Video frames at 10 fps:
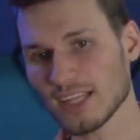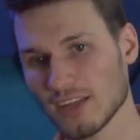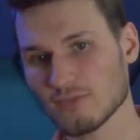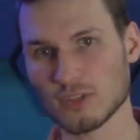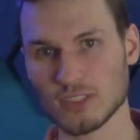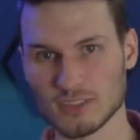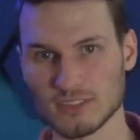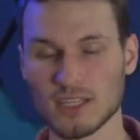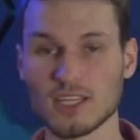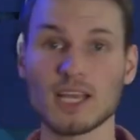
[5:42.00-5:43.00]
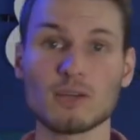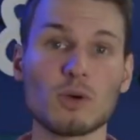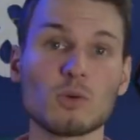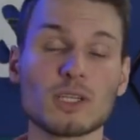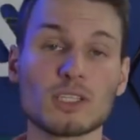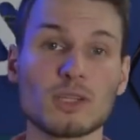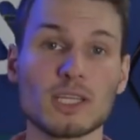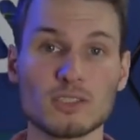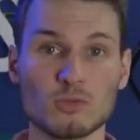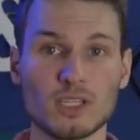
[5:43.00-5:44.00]
guide for this, I have already
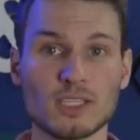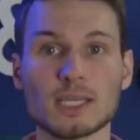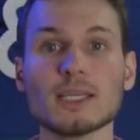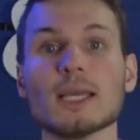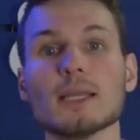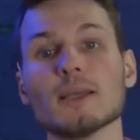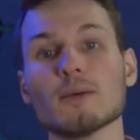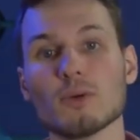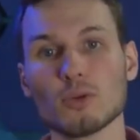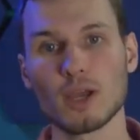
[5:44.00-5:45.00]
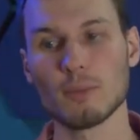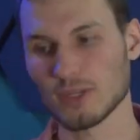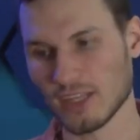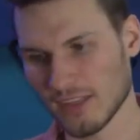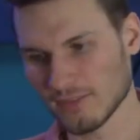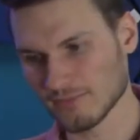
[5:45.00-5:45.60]
created one and linked it for you up here.